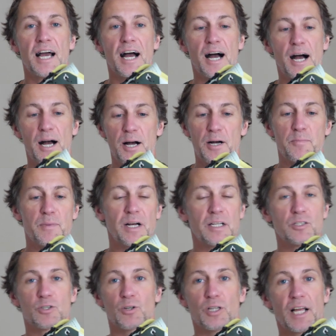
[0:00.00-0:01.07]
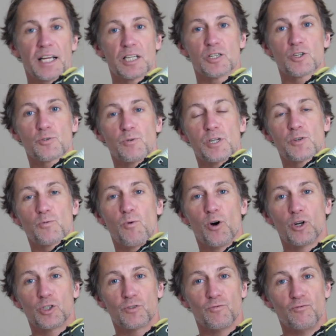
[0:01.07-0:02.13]
so like a Swiss
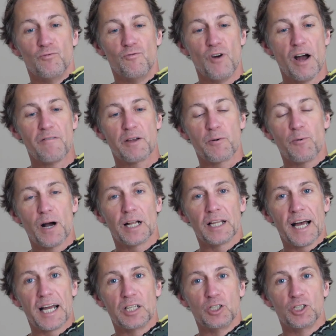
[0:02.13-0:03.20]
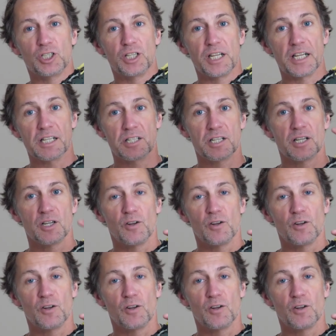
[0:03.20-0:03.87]
watch, very well engineered